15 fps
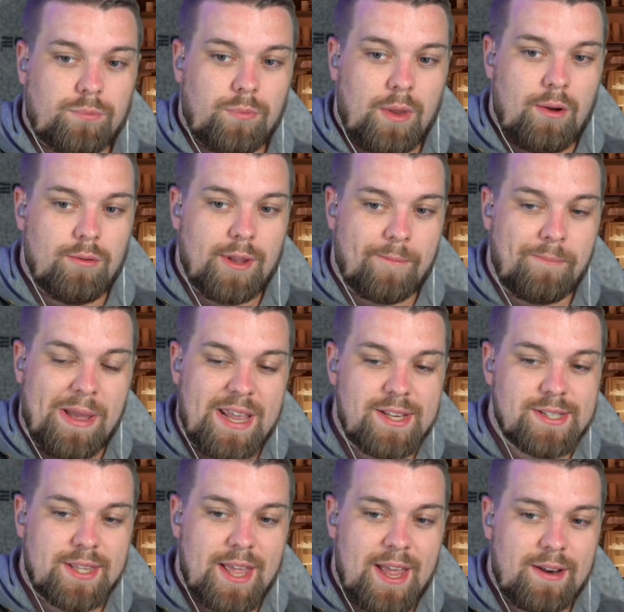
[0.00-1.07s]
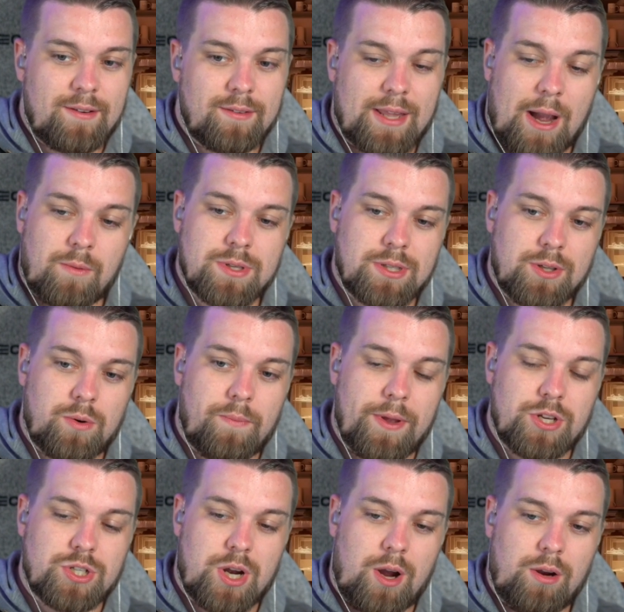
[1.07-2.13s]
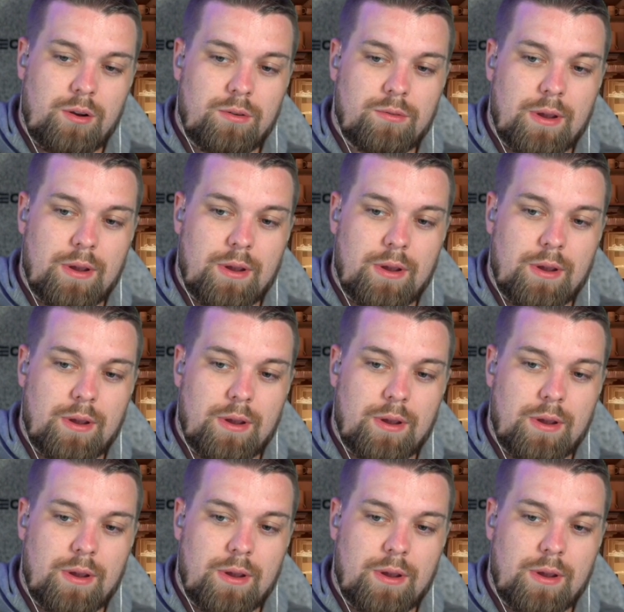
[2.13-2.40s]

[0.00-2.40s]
Peaceland, that was a little bit chunk.